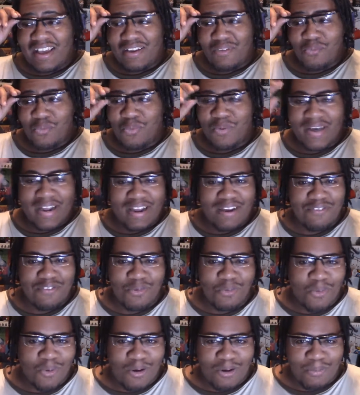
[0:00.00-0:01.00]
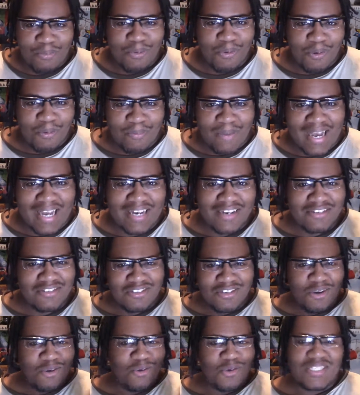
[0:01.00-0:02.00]
Whatever water Pokemon
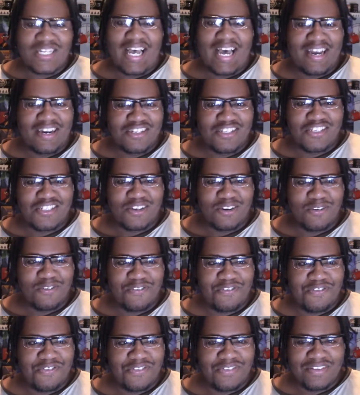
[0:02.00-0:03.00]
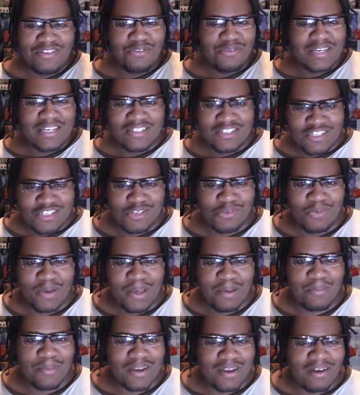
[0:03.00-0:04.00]
knows how to surf. You can
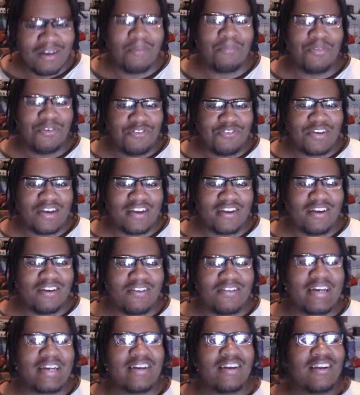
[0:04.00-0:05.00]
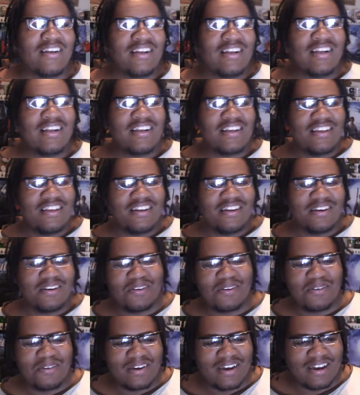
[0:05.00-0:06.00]
swim, come the fuck on. You
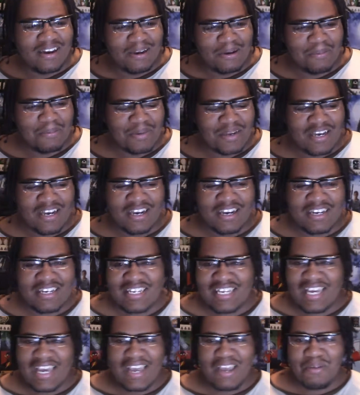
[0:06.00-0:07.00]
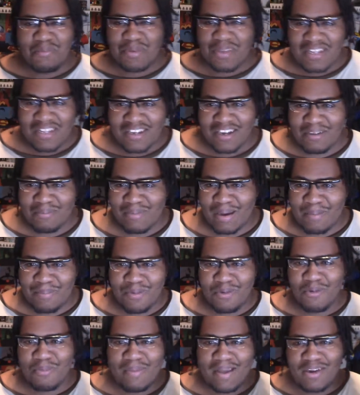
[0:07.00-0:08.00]
know, cut can be done by
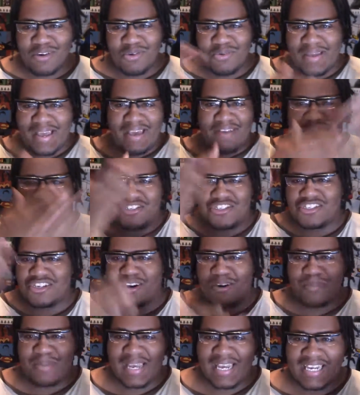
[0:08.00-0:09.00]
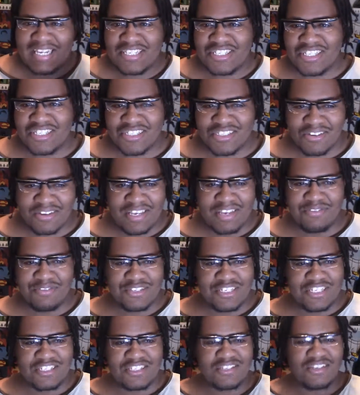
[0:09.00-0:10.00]
Pokemon who have sharp edges or even
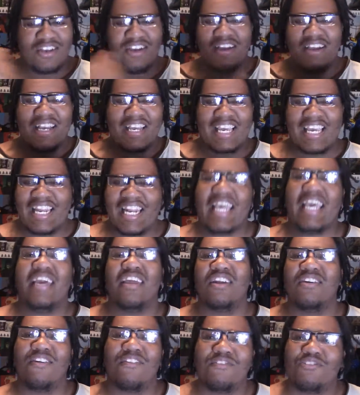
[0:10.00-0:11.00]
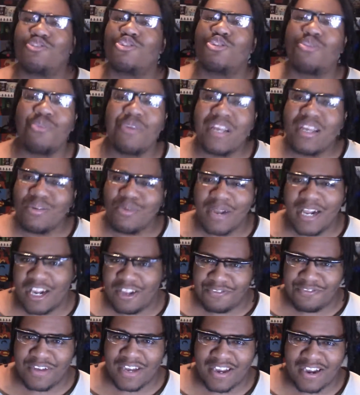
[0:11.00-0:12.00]
just can hit a tree really
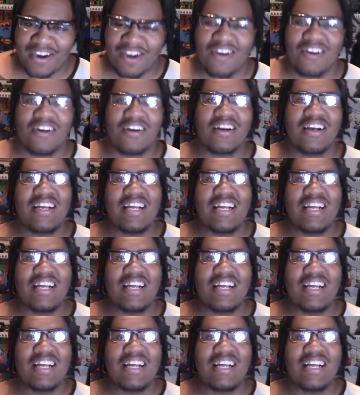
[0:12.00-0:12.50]
fucking hard.